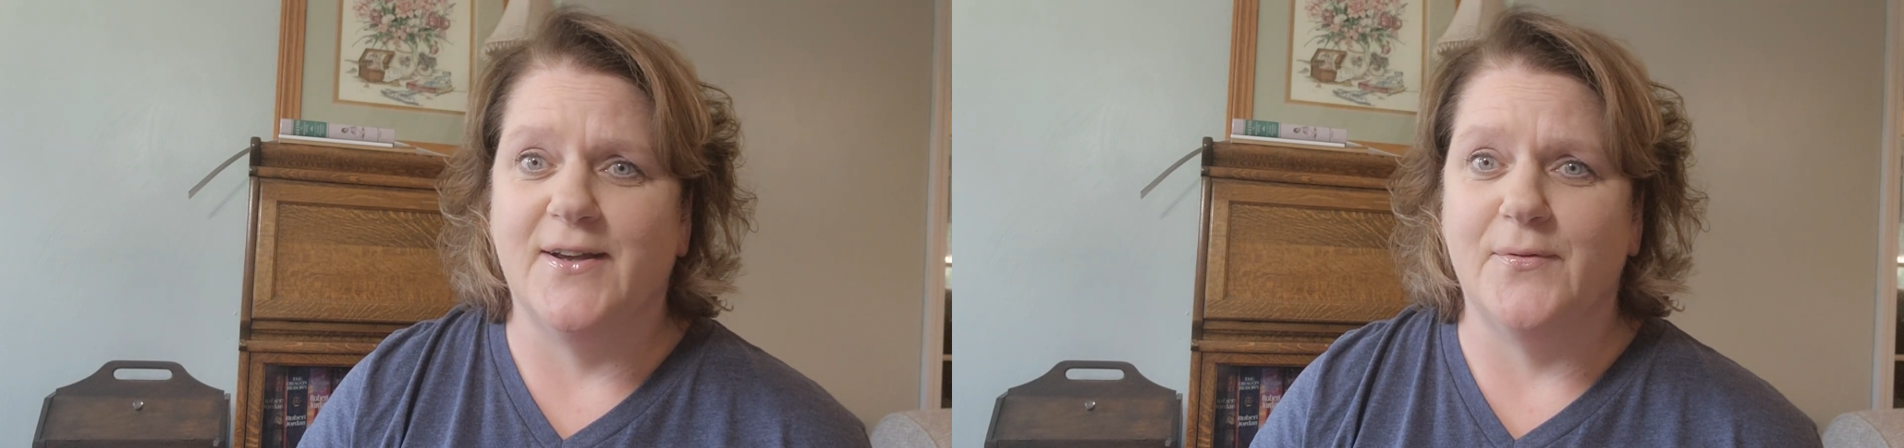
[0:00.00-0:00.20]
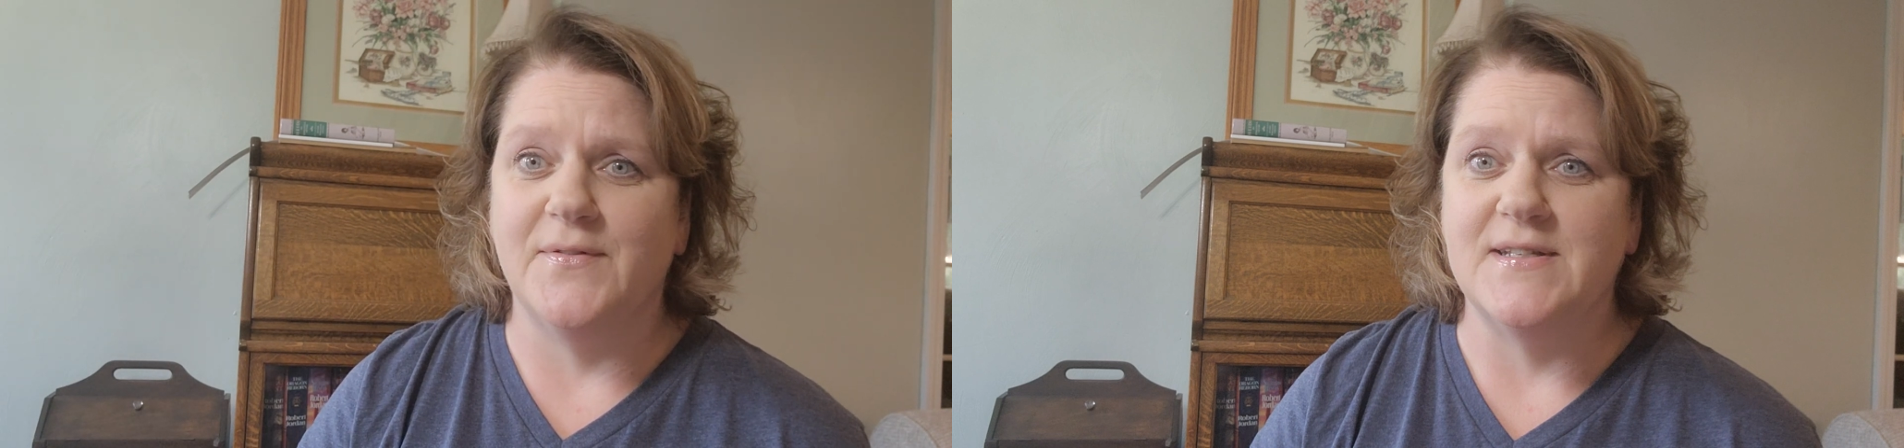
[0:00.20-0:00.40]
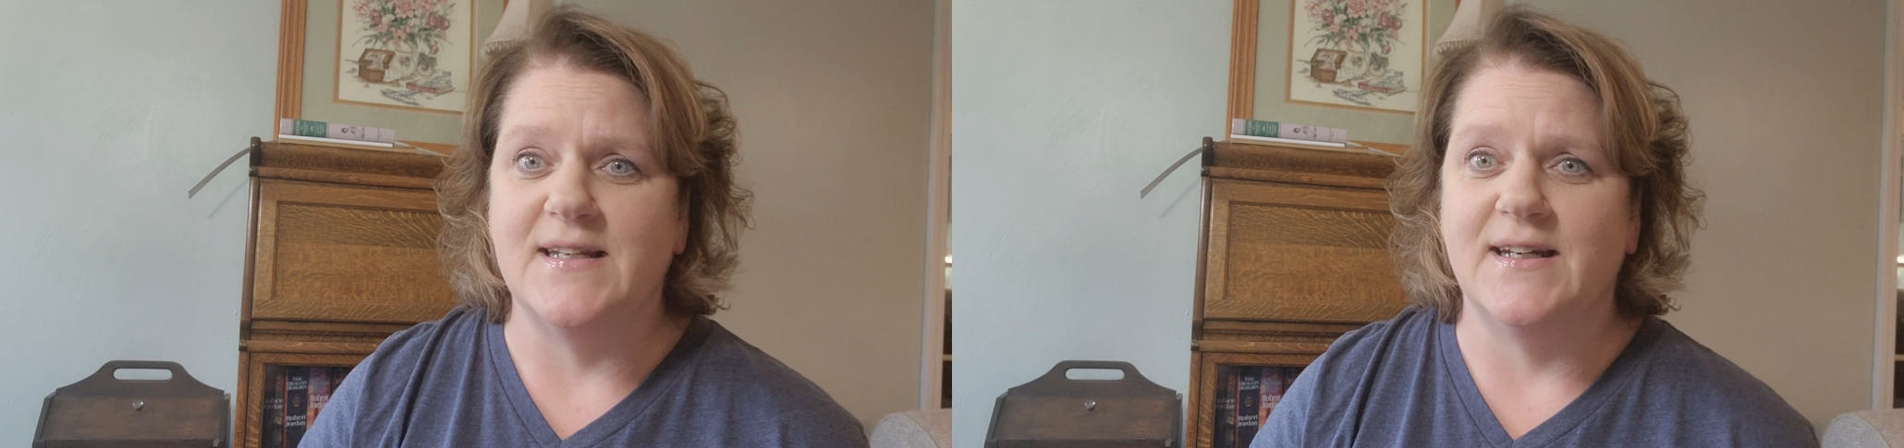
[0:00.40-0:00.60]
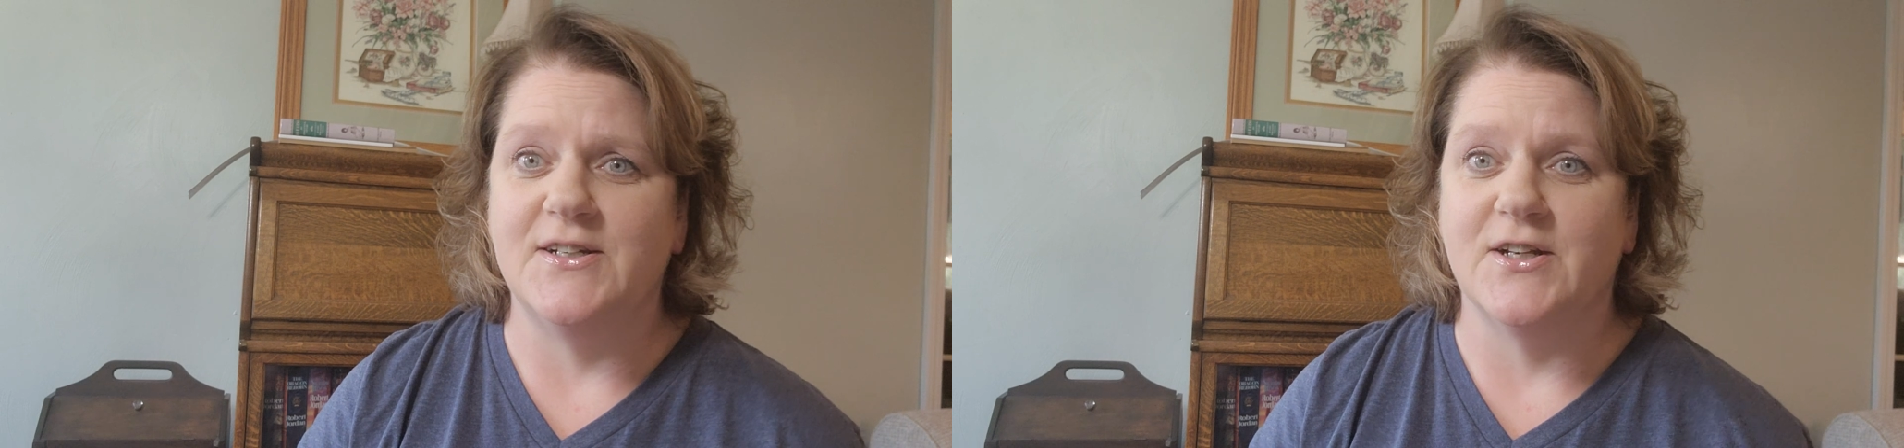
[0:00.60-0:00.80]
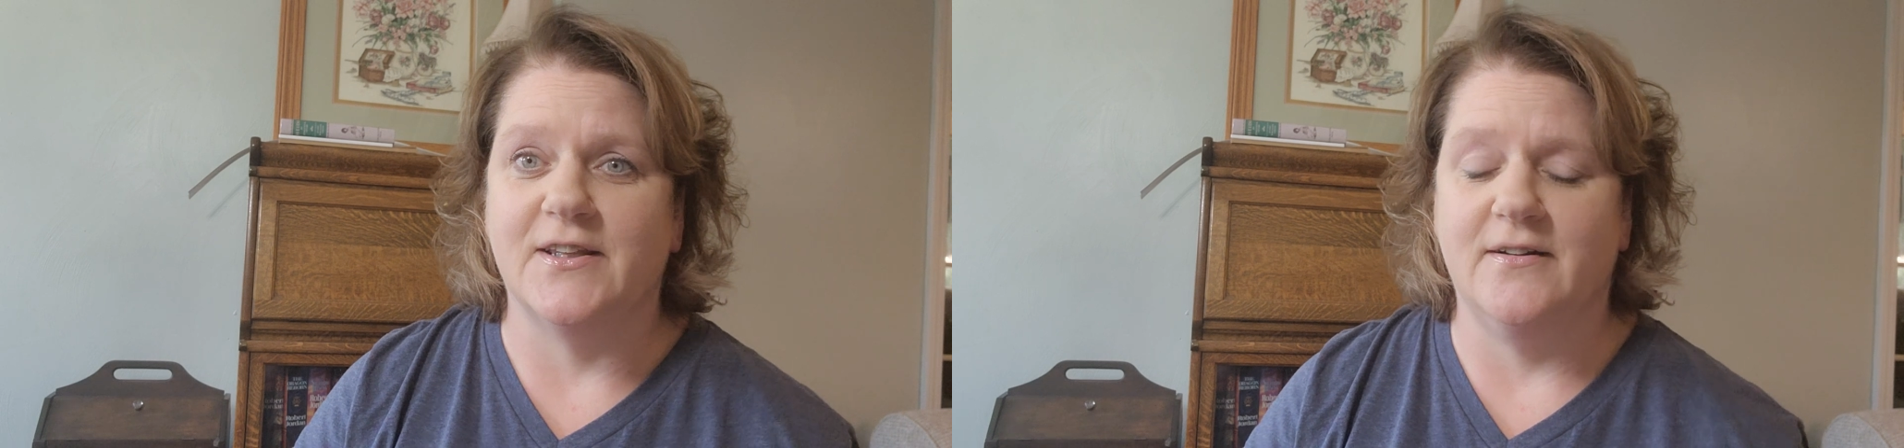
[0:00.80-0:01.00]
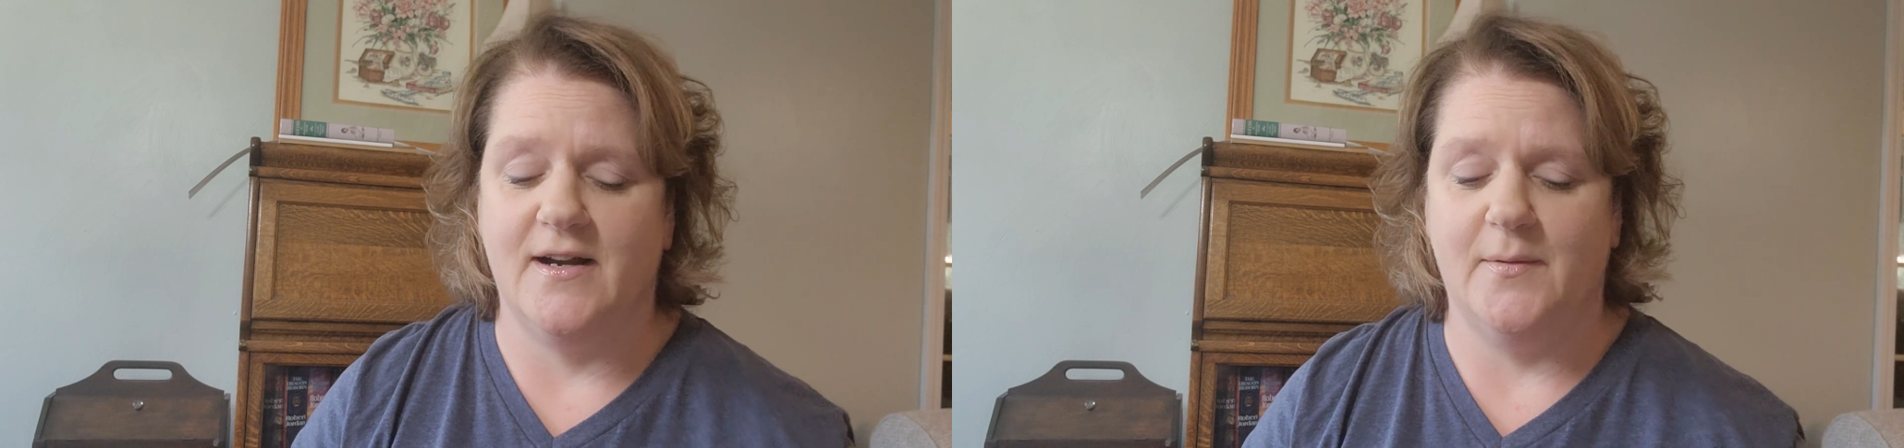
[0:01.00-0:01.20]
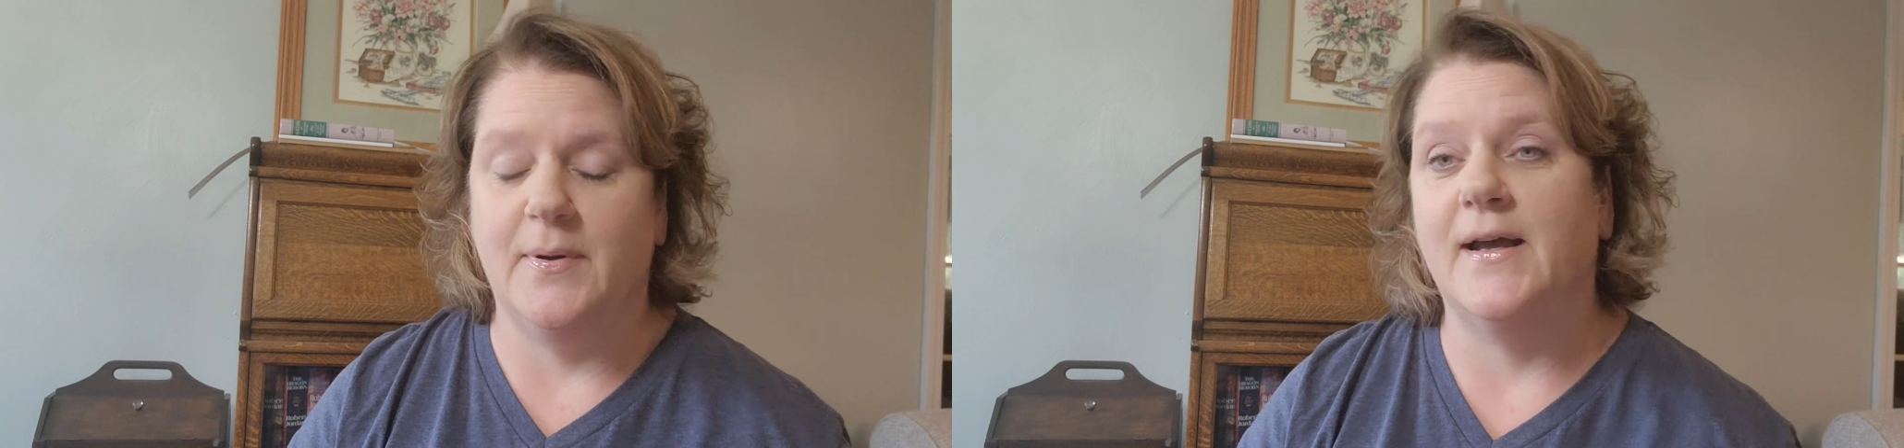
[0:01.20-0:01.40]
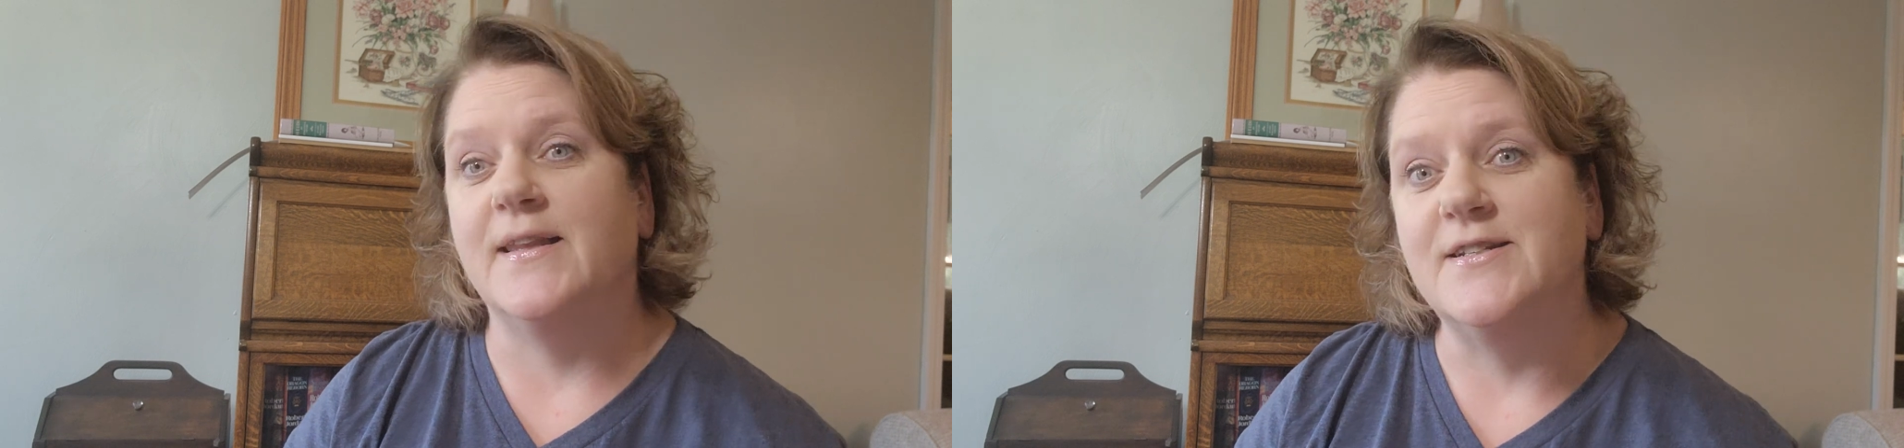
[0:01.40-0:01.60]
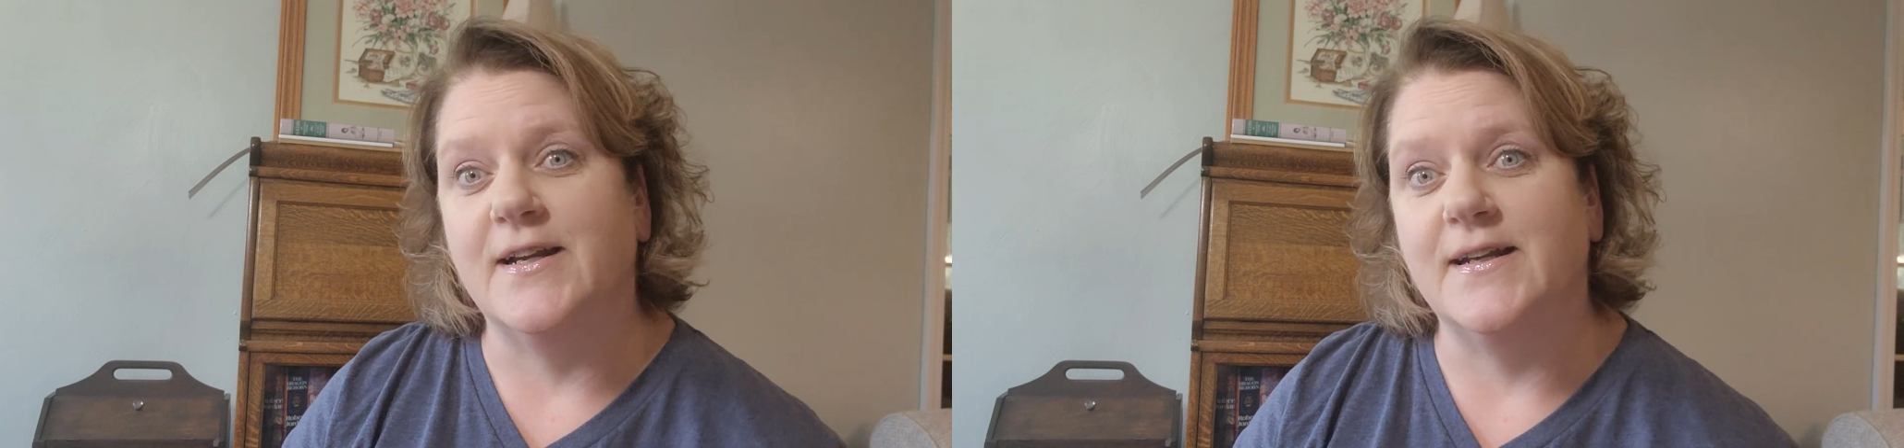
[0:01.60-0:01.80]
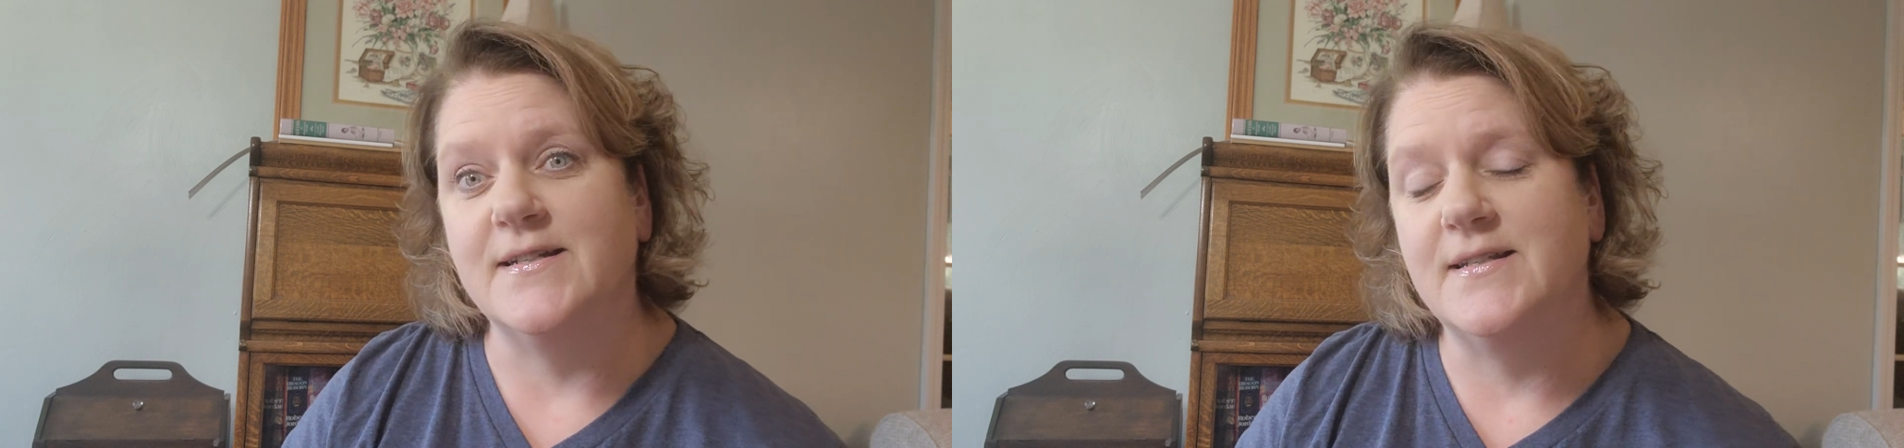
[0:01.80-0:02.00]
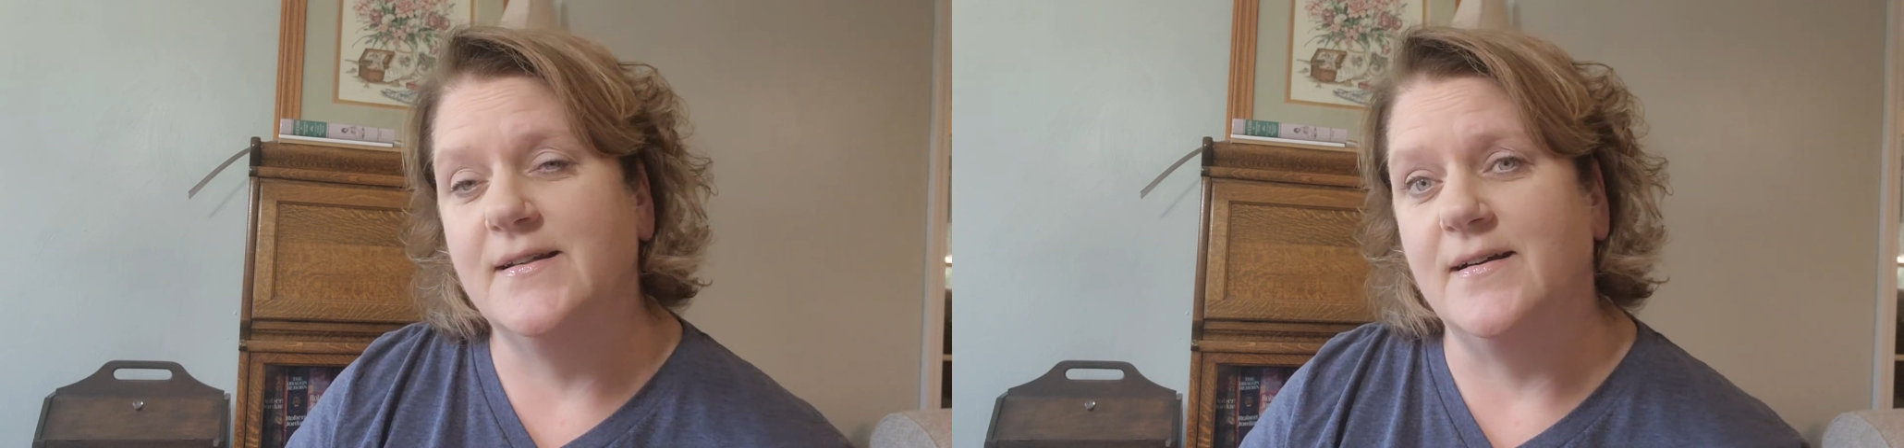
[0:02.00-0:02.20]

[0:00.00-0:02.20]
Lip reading: we've seen each other. I apologize.